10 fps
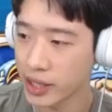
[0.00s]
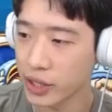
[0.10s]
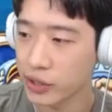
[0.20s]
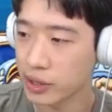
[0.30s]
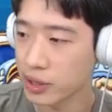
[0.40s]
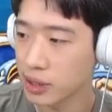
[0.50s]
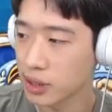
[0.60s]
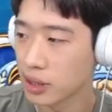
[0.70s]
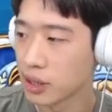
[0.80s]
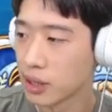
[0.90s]
good.
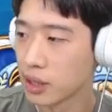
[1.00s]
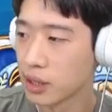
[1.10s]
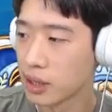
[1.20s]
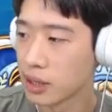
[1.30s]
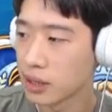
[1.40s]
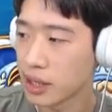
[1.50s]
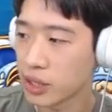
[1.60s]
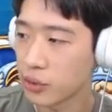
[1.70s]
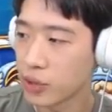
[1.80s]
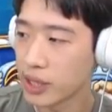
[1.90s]
That's
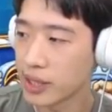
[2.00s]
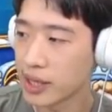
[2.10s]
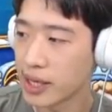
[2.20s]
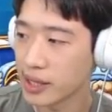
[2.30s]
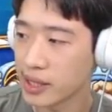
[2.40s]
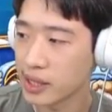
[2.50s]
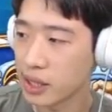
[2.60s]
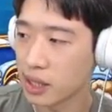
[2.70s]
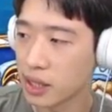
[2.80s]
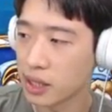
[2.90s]
a really nice
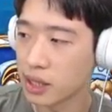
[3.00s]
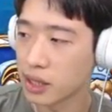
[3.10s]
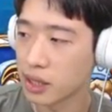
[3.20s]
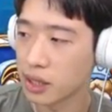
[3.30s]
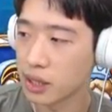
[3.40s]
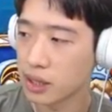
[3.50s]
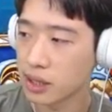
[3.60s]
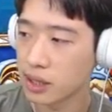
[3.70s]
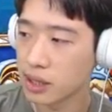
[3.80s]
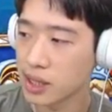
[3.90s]

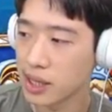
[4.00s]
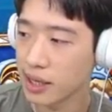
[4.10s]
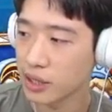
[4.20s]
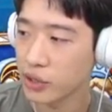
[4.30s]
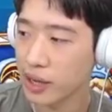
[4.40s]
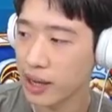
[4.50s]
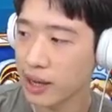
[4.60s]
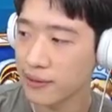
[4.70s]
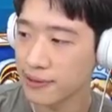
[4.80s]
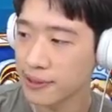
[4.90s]
stat to
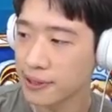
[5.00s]
have.